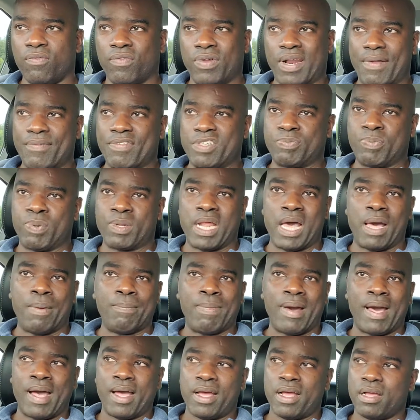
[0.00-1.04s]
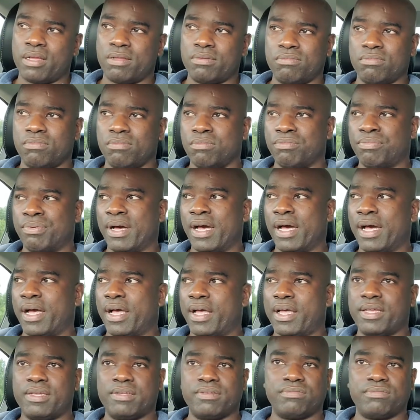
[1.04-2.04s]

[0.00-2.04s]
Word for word: whatever's put out by by